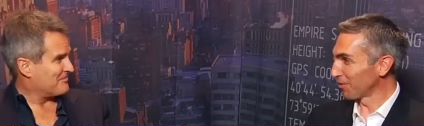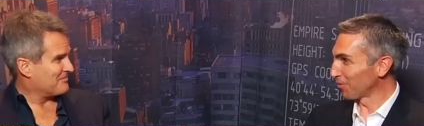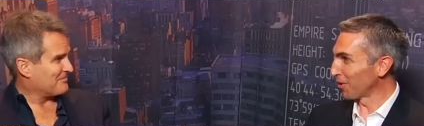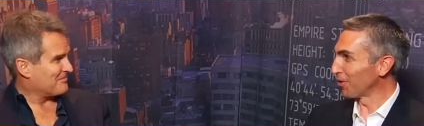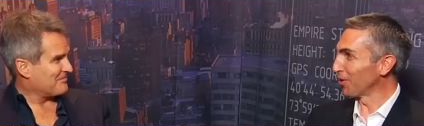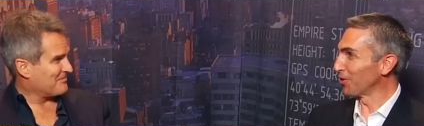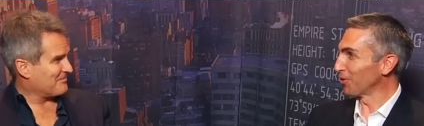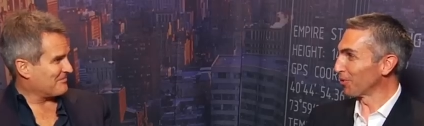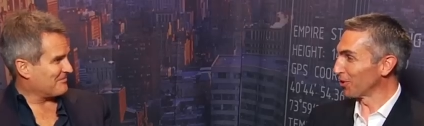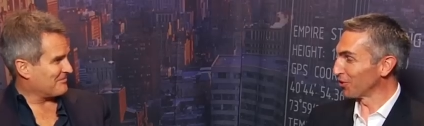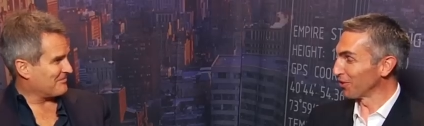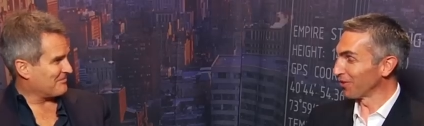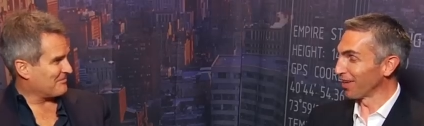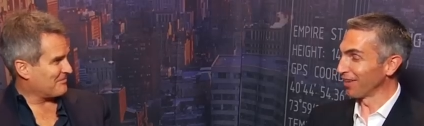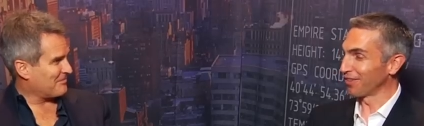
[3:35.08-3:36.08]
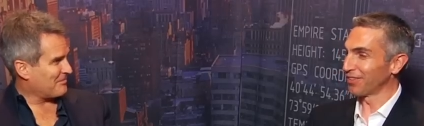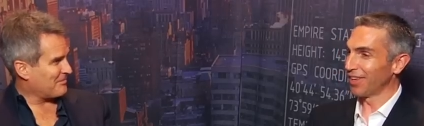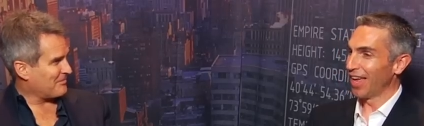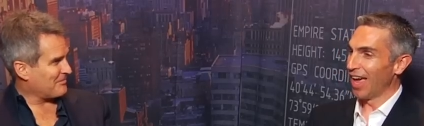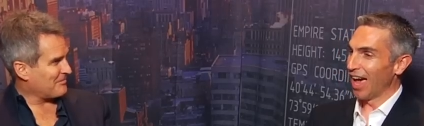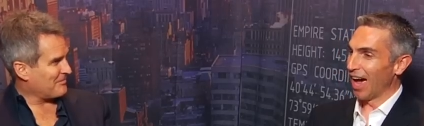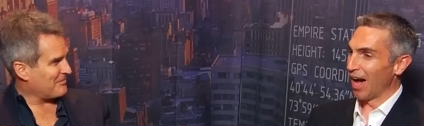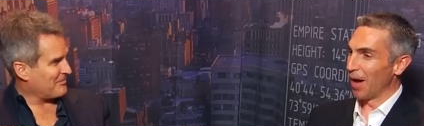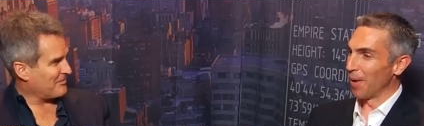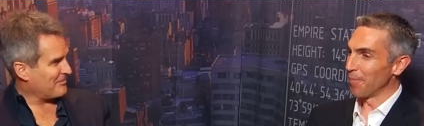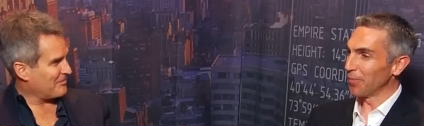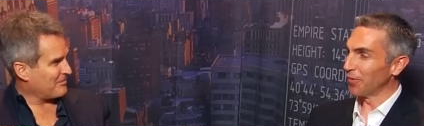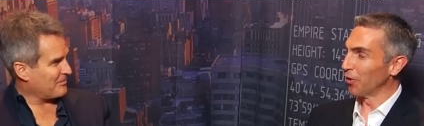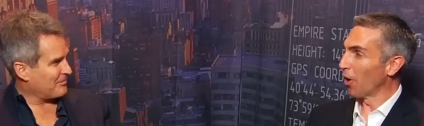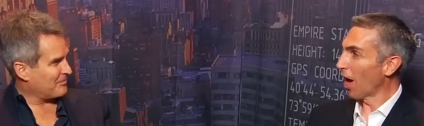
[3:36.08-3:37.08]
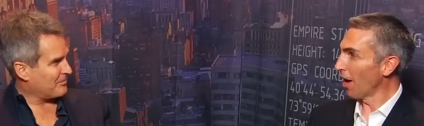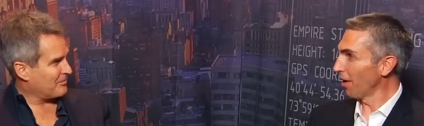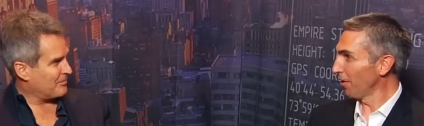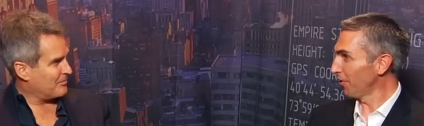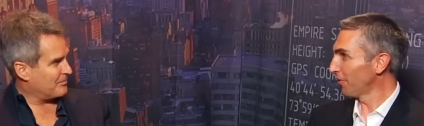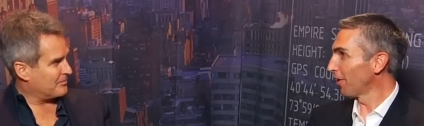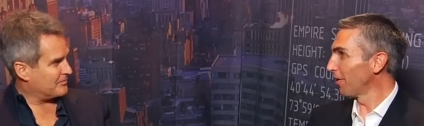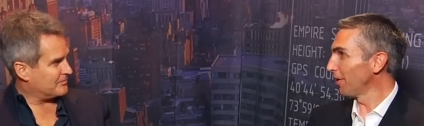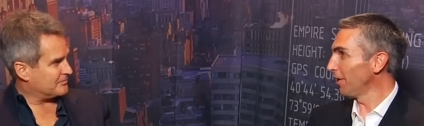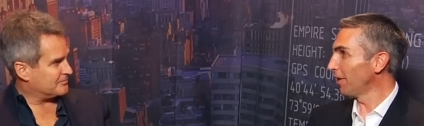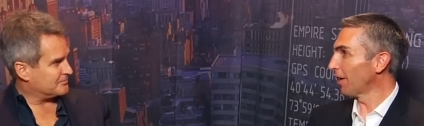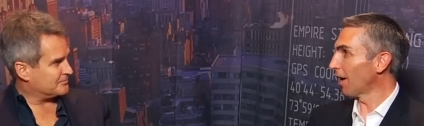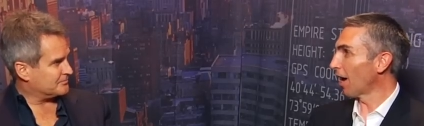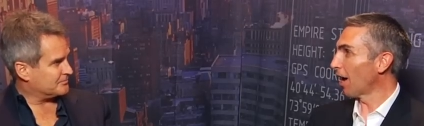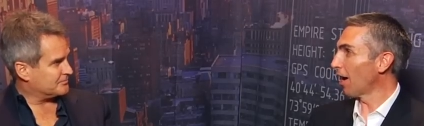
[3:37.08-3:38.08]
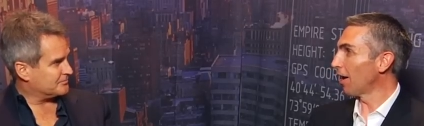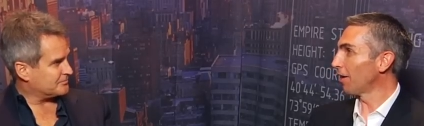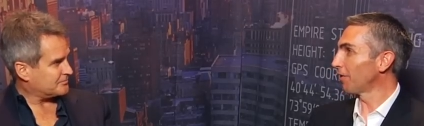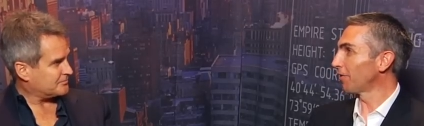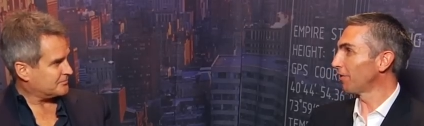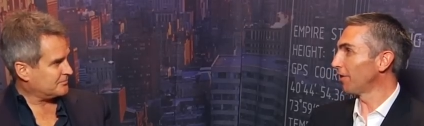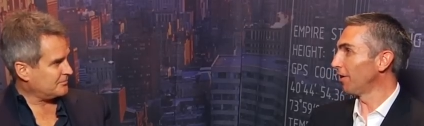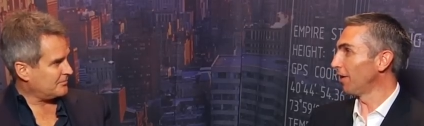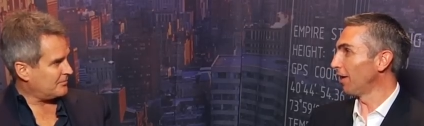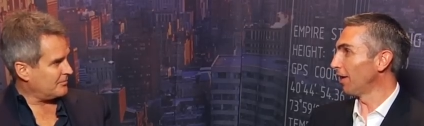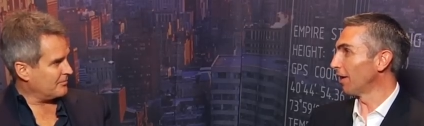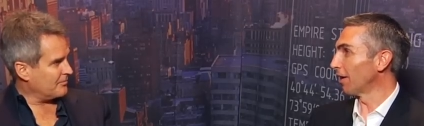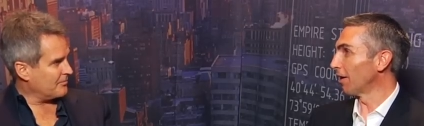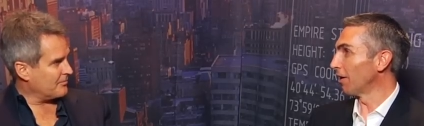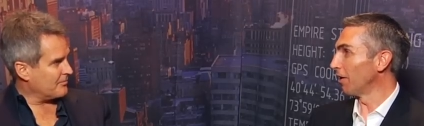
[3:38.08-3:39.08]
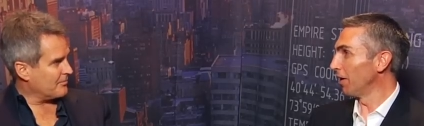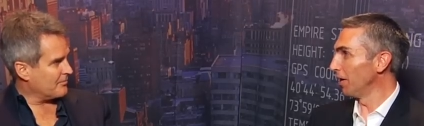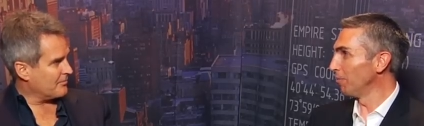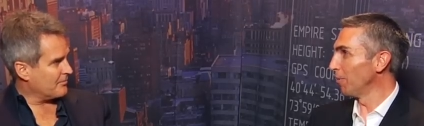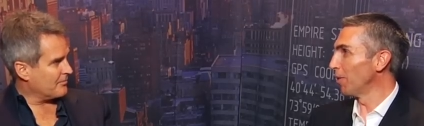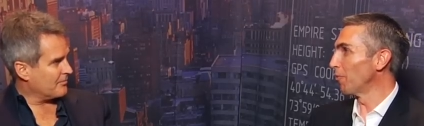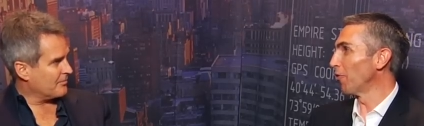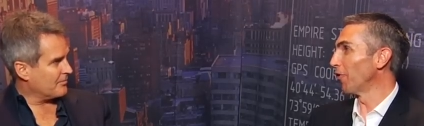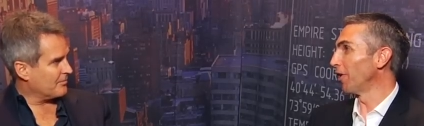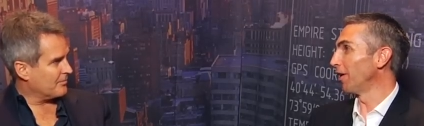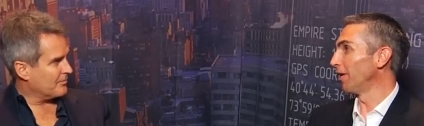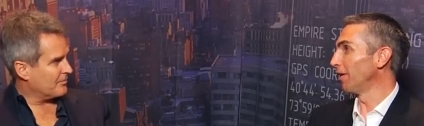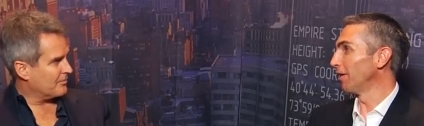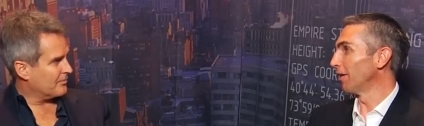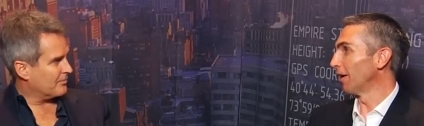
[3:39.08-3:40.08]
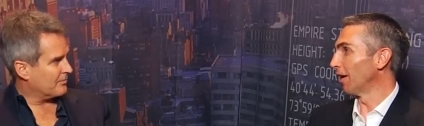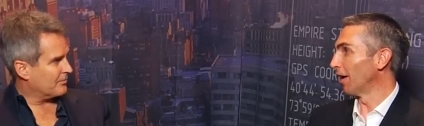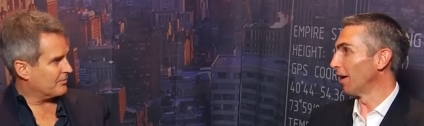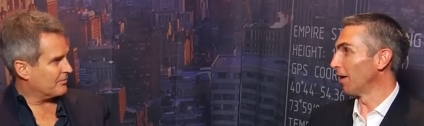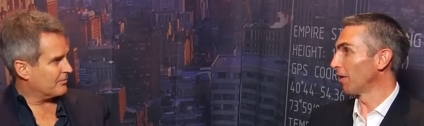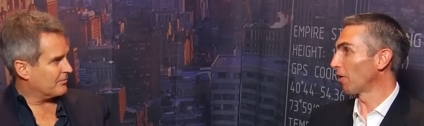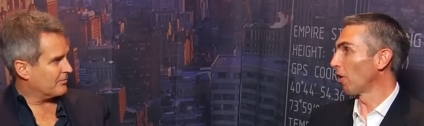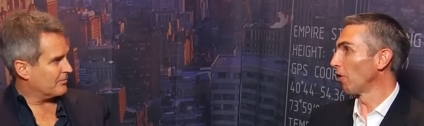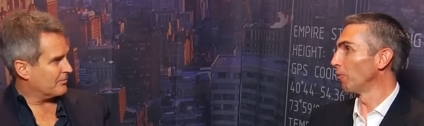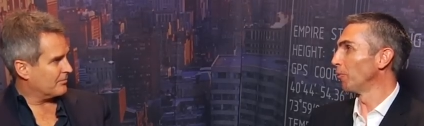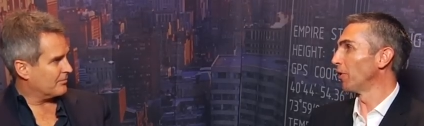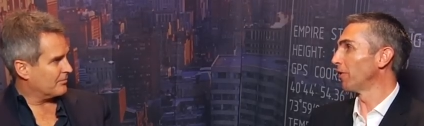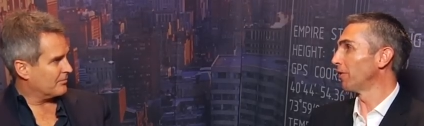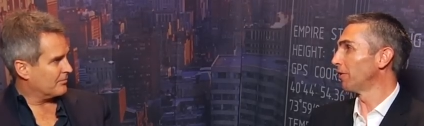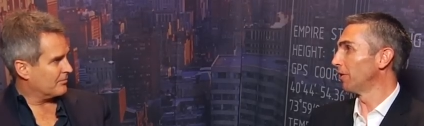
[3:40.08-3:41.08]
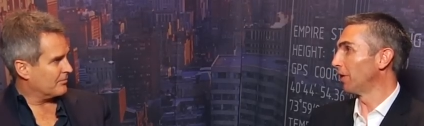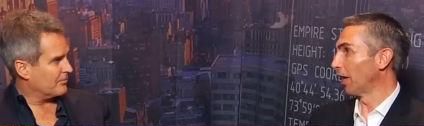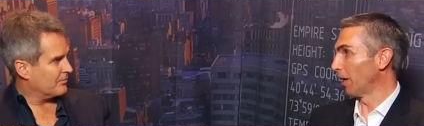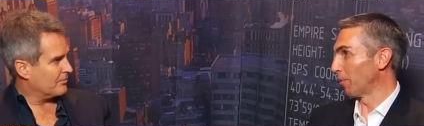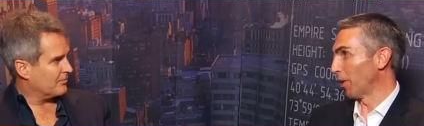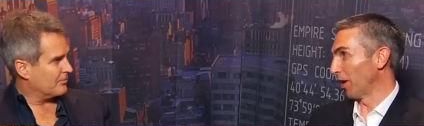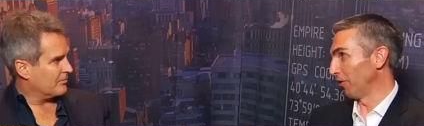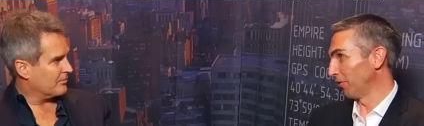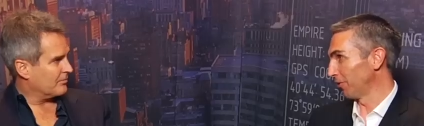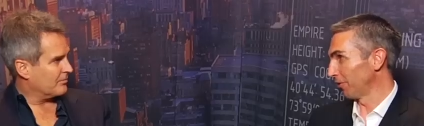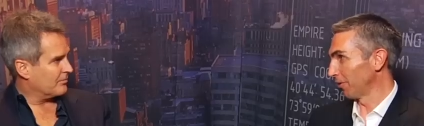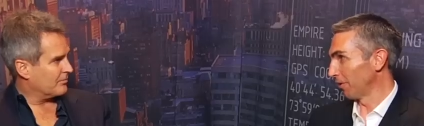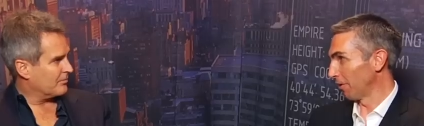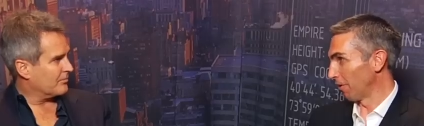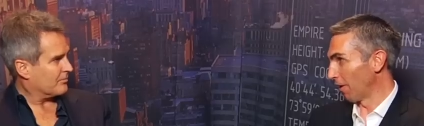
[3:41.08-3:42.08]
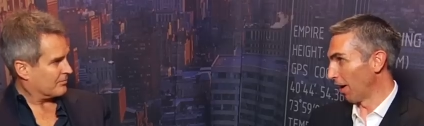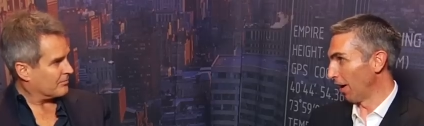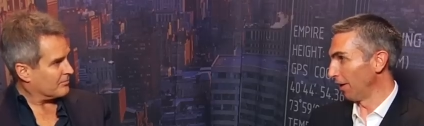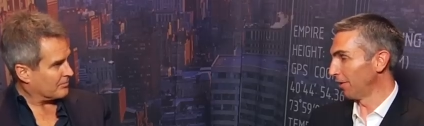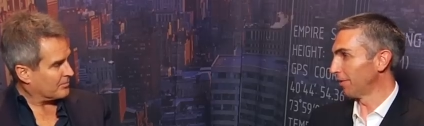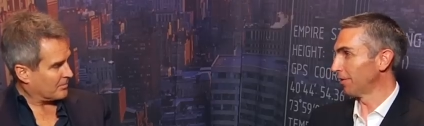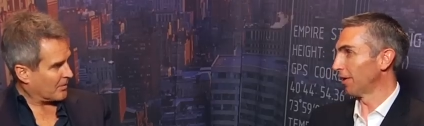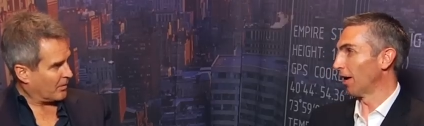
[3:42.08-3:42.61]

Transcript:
Speaker 1: very good question, thanks. Um, so HANA started as an uh, in-memory uh, columnar database, right?